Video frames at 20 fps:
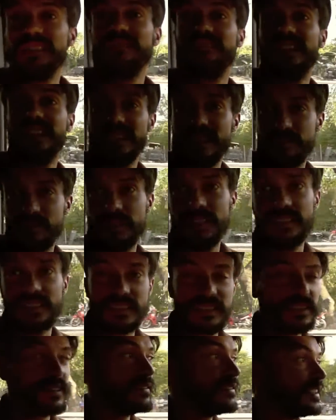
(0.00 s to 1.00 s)
they invite me
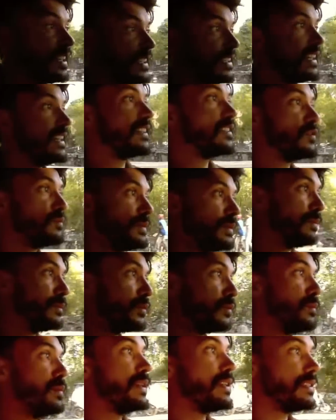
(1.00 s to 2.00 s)
and stuff like that to
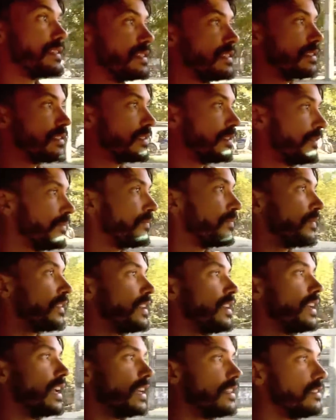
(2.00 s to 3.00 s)
people, places.
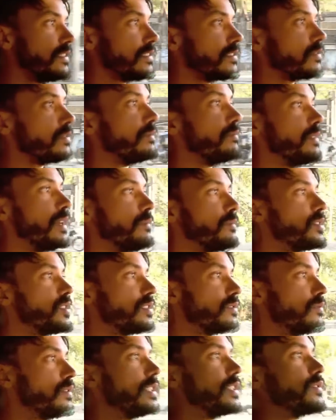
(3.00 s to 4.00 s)
And that's some. I'm
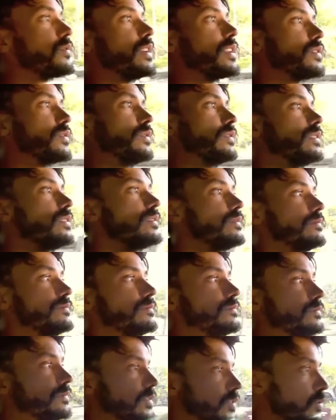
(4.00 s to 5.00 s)
just really trying to
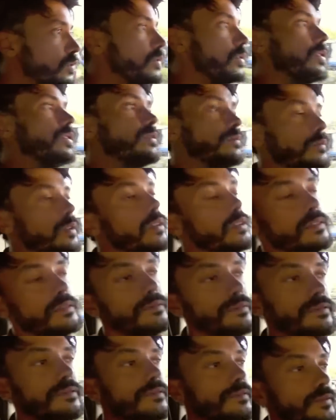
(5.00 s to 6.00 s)
uh, to go more,
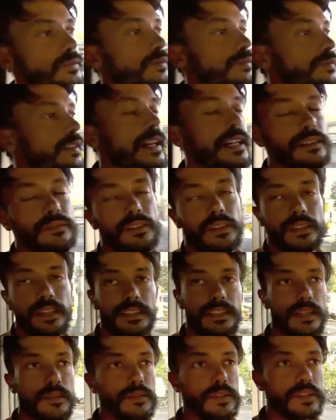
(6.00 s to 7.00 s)
to fight for
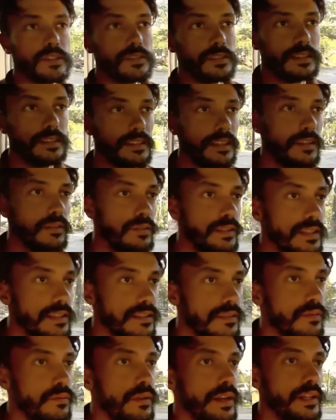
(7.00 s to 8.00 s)
that direction, because I know
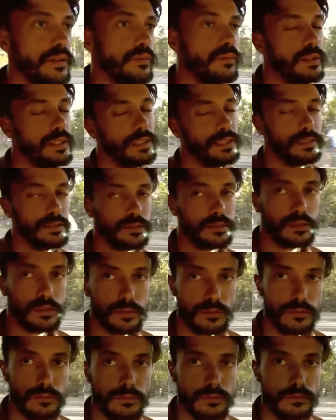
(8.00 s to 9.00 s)
that's the right way to
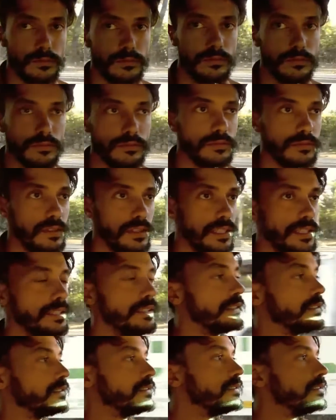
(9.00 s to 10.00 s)
go, right?